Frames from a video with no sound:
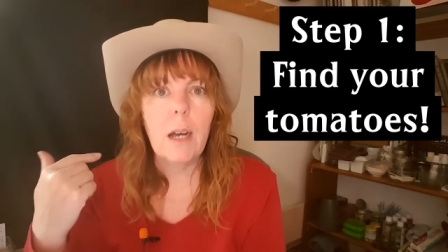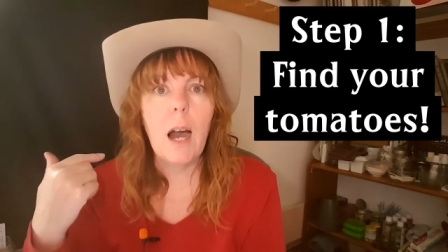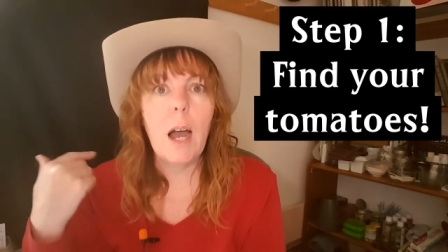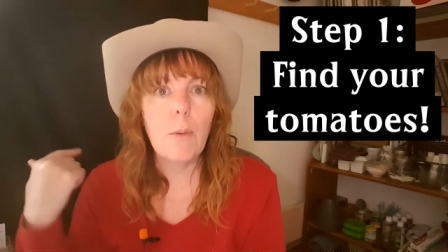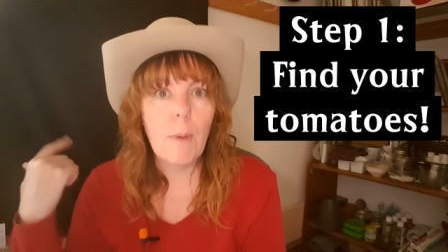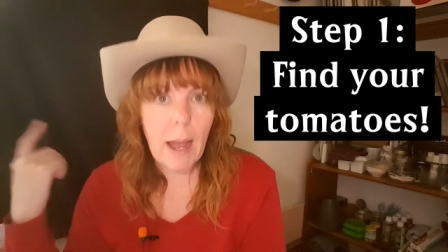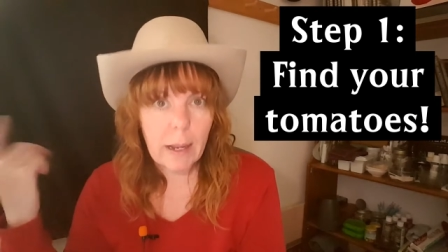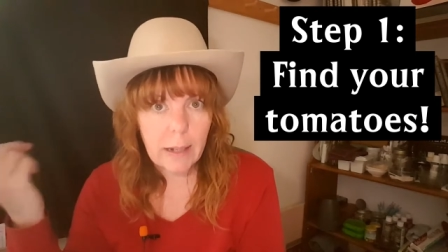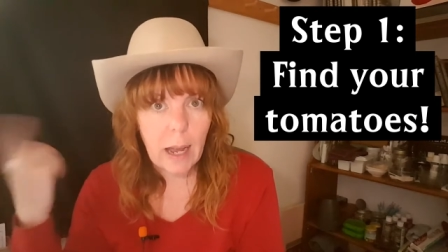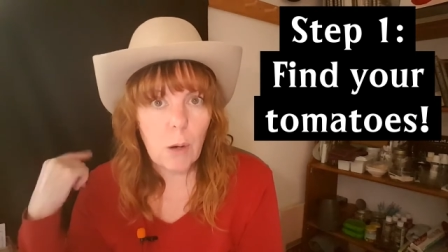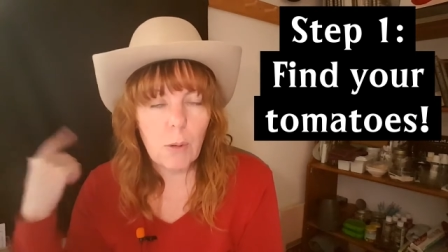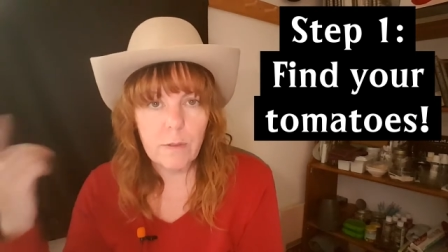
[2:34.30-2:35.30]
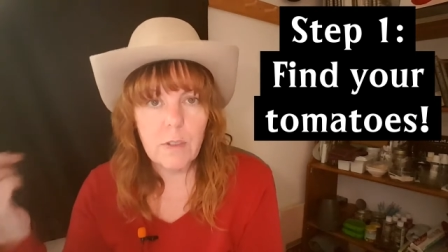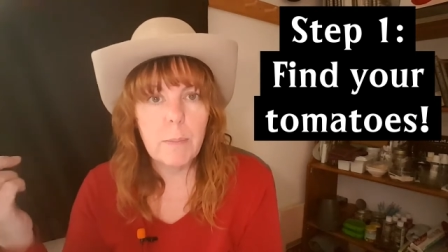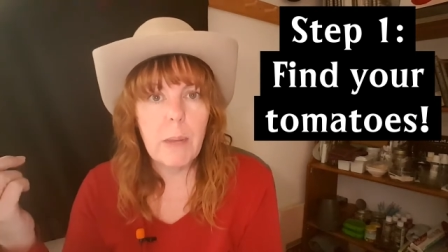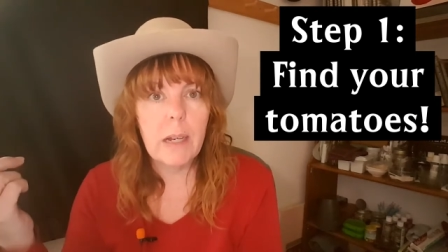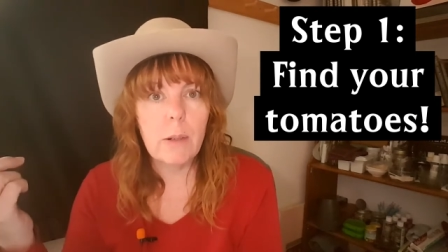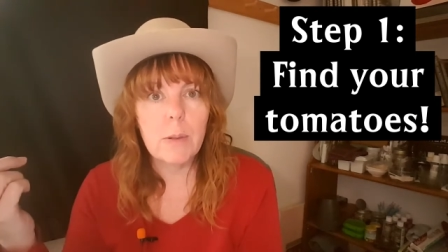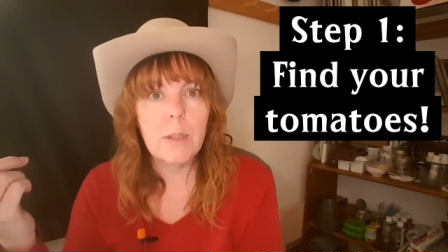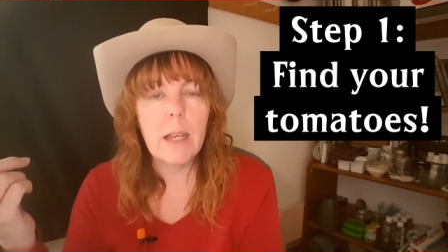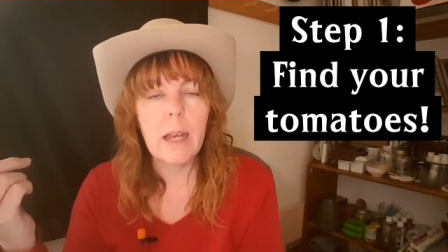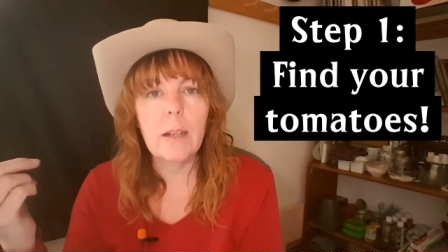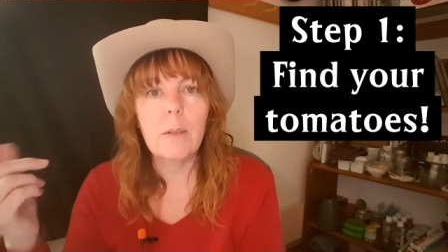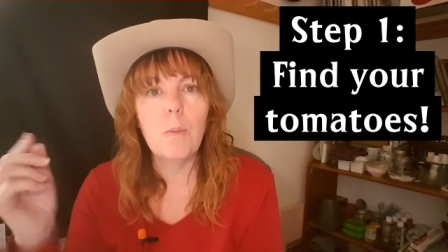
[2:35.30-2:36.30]
I ran out of tomatoes
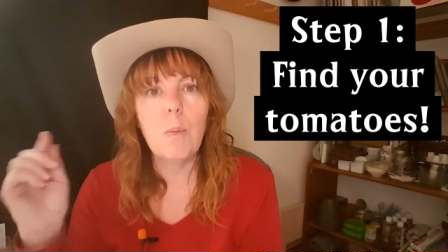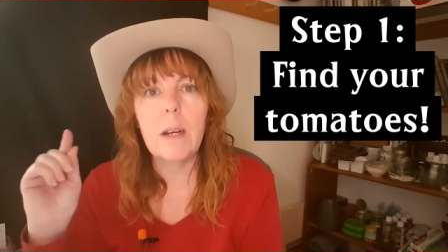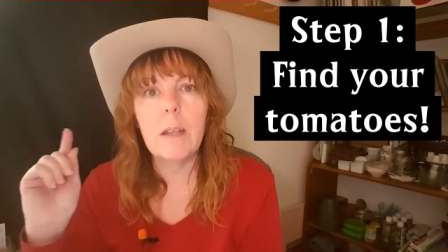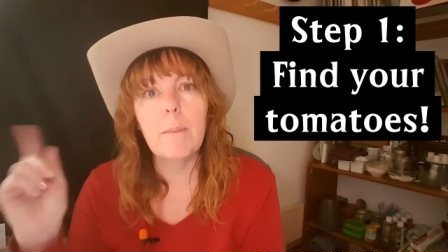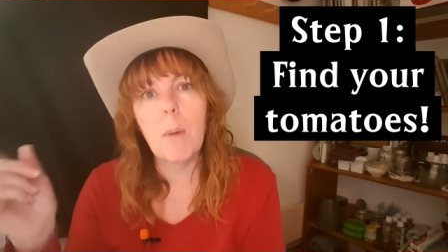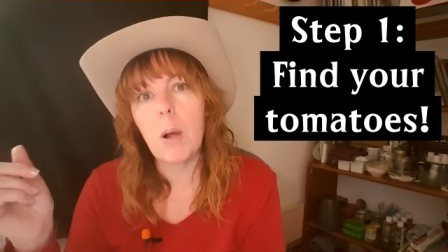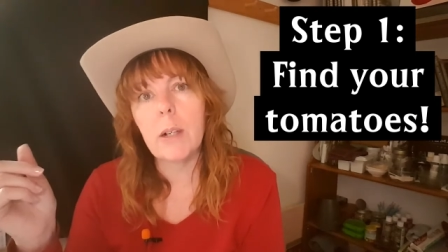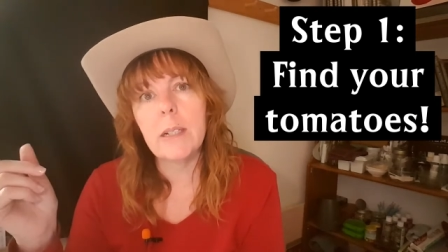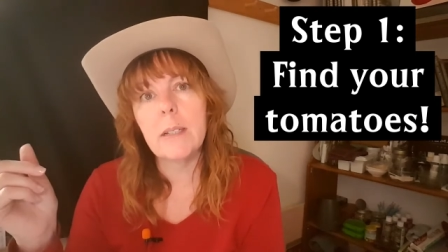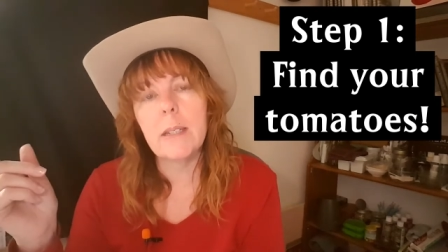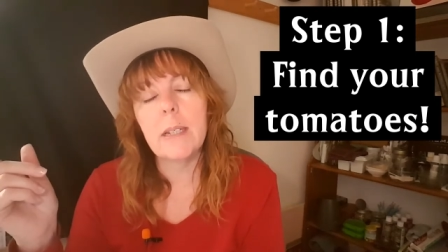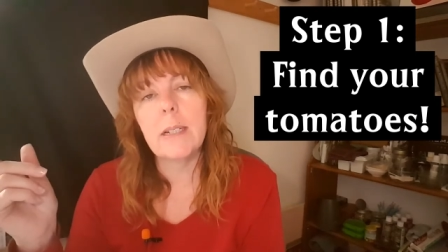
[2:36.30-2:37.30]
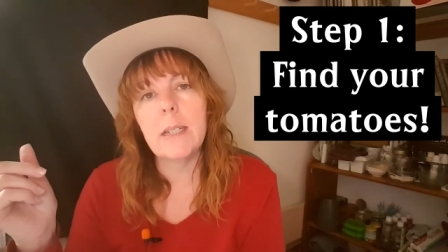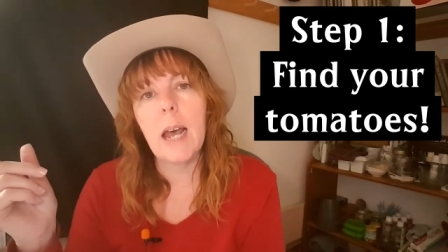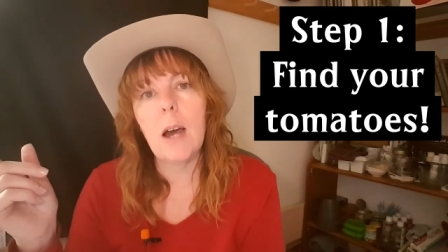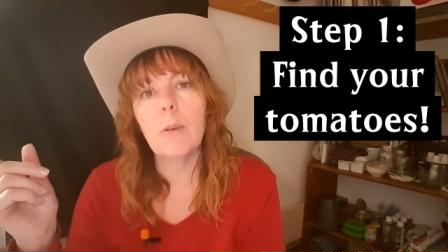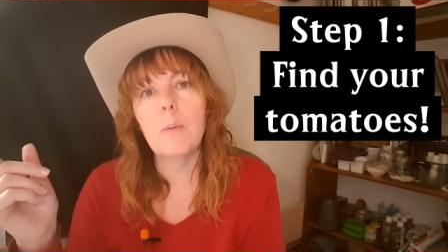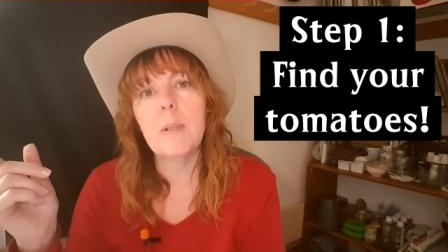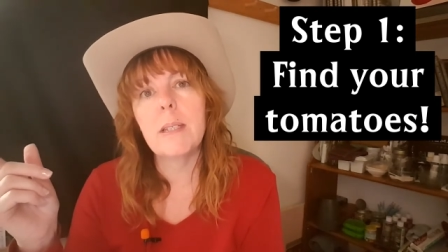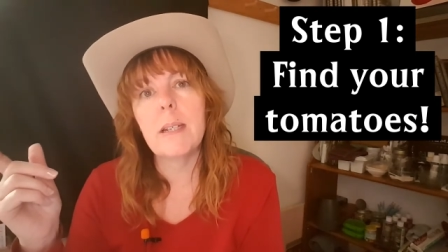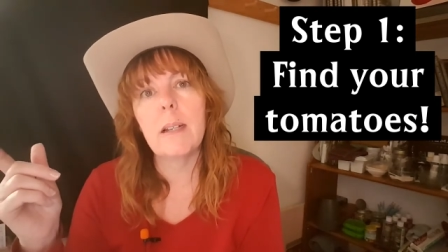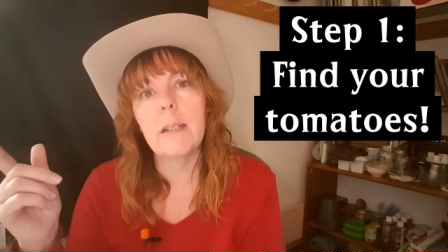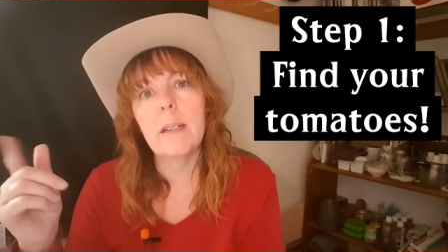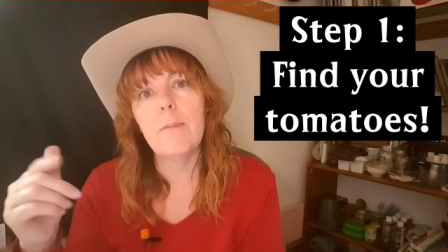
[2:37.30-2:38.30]
and one of the markets in town was
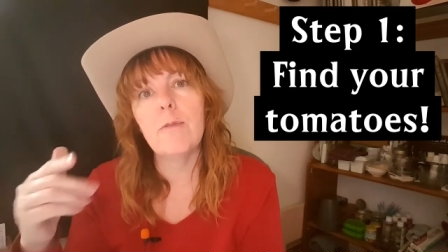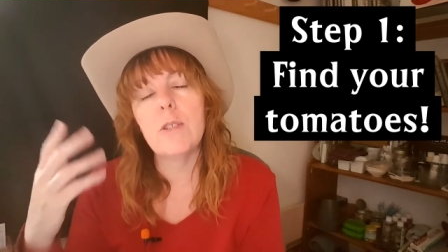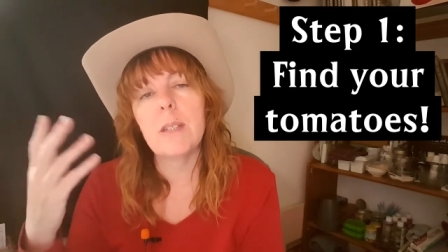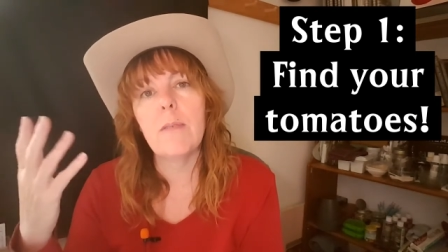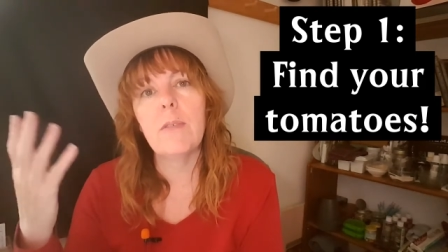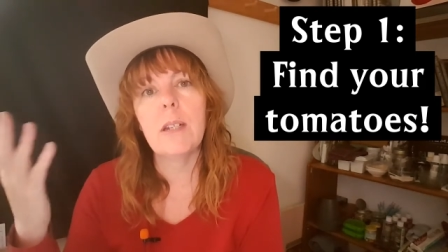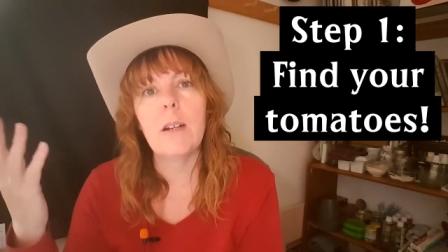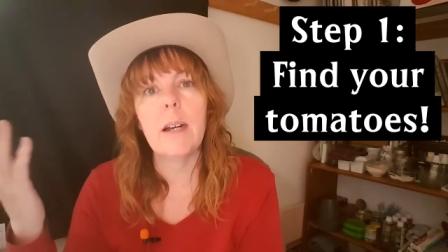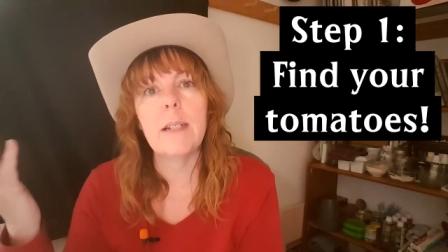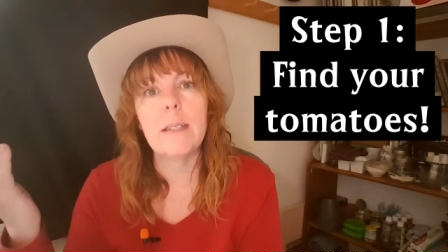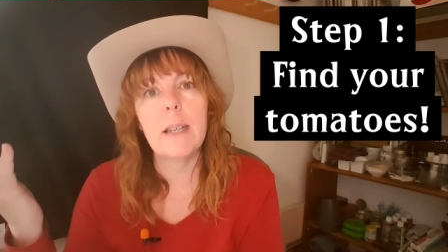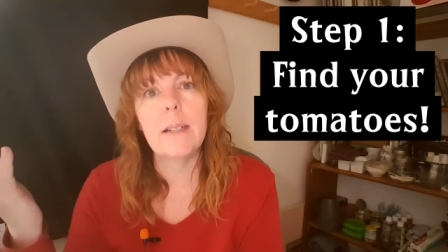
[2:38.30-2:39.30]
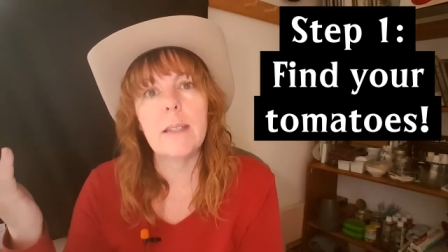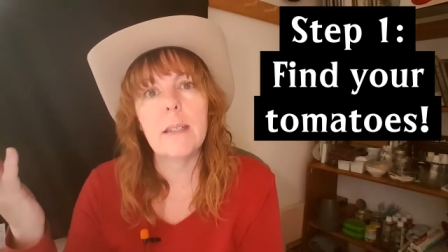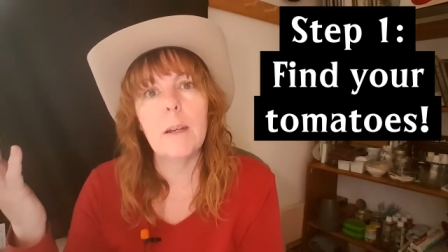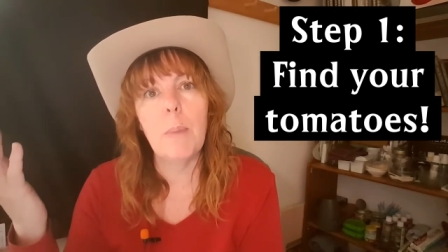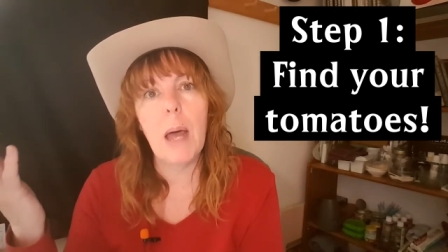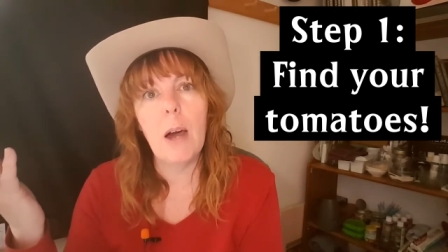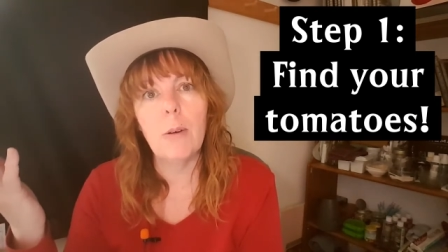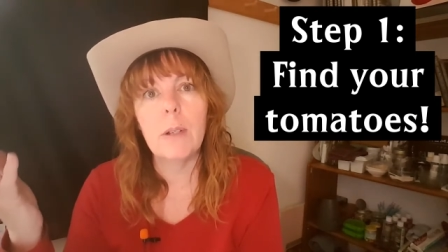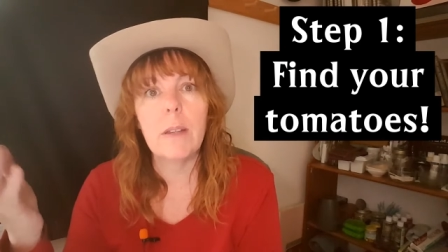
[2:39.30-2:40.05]
selling them for seventy-nine cents a pound,